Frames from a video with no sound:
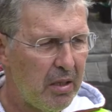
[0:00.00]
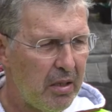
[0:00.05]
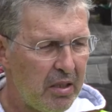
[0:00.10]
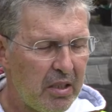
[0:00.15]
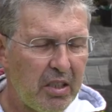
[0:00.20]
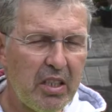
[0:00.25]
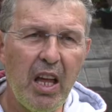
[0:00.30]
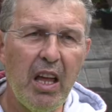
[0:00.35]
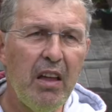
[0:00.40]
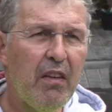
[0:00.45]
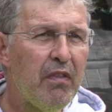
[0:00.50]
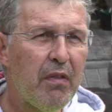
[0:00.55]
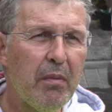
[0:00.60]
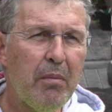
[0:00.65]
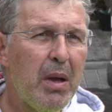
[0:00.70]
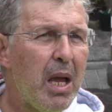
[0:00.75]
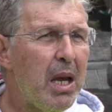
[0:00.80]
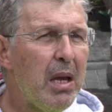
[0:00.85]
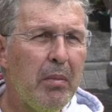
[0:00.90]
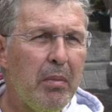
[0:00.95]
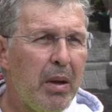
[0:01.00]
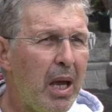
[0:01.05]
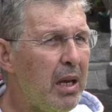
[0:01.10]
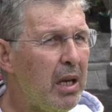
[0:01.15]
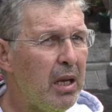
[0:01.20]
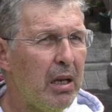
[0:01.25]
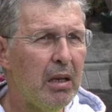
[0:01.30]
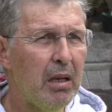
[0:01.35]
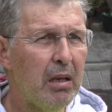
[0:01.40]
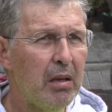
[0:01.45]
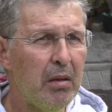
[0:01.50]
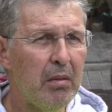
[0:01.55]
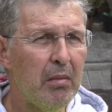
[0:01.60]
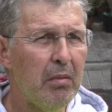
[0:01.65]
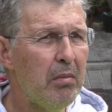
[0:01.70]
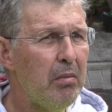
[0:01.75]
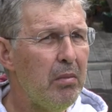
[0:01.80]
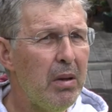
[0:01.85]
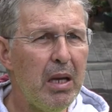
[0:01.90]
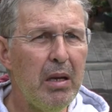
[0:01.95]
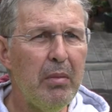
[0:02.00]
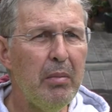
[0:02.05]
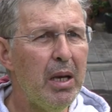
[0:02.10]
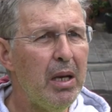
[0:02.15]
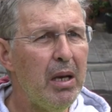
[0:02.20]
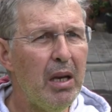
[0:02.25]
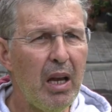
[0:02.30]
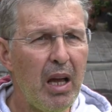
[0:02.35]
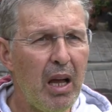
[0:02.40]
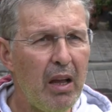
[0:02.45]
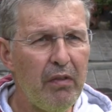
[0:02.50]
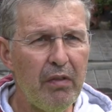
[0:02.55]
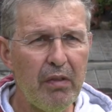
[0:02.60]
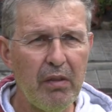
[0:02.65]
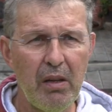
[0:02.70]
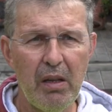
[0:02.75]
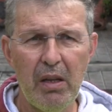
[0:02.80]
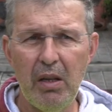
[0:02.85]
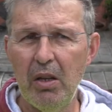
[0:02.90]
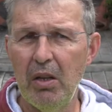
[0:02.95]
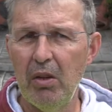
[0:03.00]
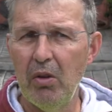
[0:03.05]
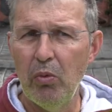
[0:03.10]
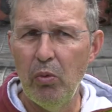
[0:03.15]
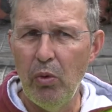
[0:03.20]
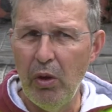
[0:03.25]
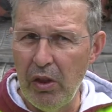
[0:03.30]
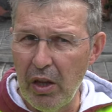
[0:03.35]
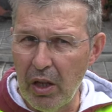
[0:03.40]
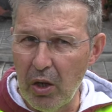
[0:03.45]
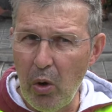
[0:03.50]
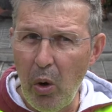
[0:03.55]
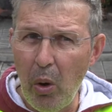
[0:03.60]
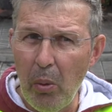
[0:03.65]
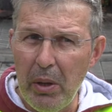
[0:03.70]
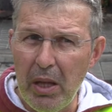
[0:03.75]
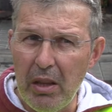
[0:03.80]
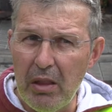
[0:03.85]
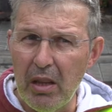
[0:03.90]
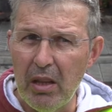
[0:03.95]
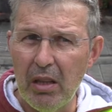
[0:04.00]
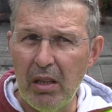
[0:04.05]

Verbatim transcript: save many, many, many, many lives with the COVID